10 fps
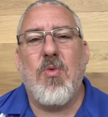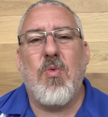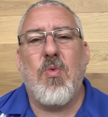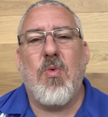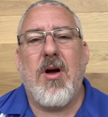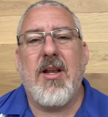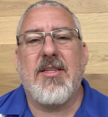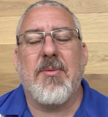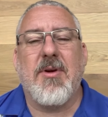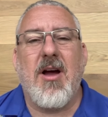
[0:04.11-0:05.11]
wanted
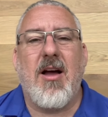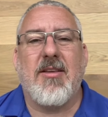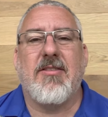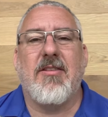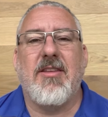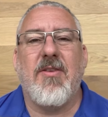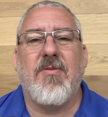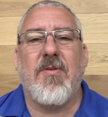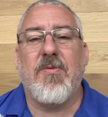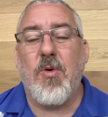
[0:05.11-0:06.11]
some costs on
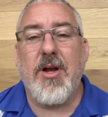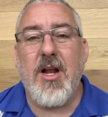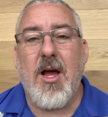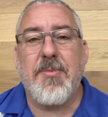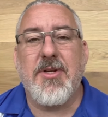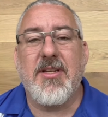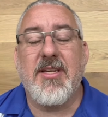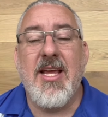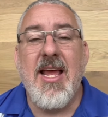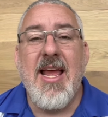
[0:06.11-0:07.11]
different flooring options.